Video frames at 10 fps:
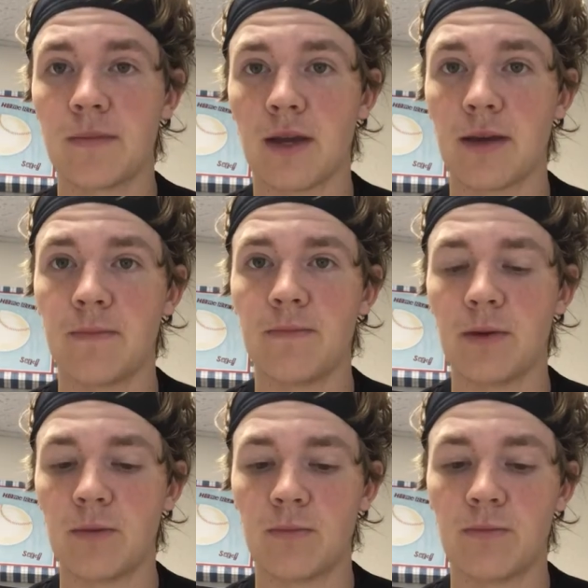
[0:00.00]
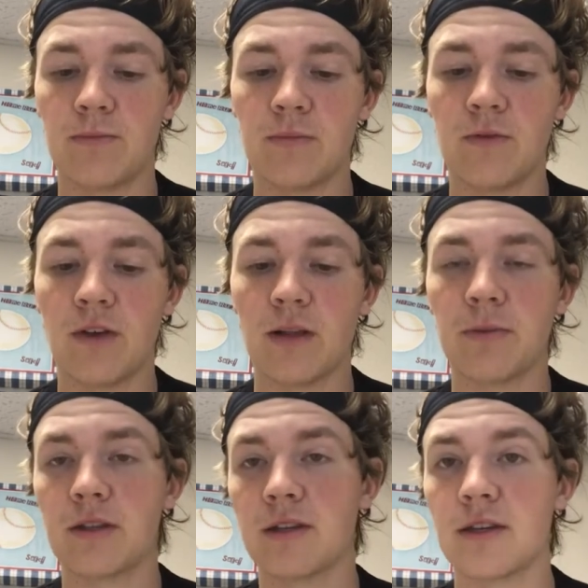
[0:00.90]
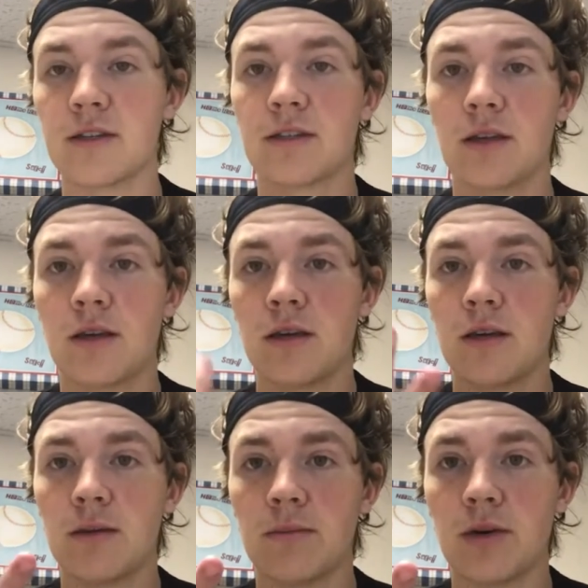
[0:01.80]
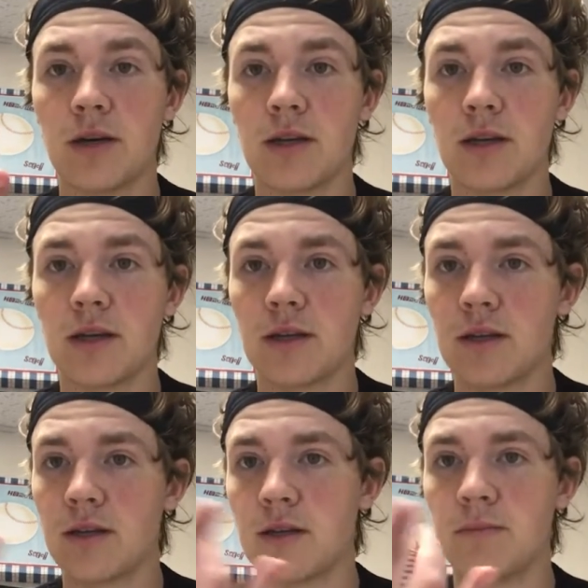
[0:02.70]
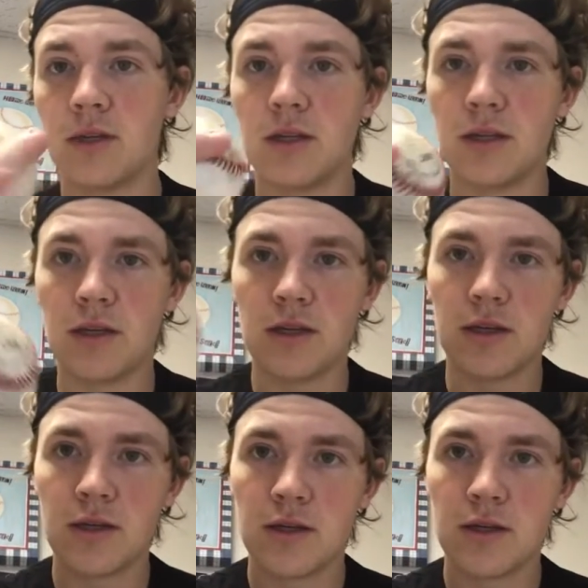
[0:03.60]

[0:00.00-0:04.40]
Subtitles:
I've been developing this, but it'd be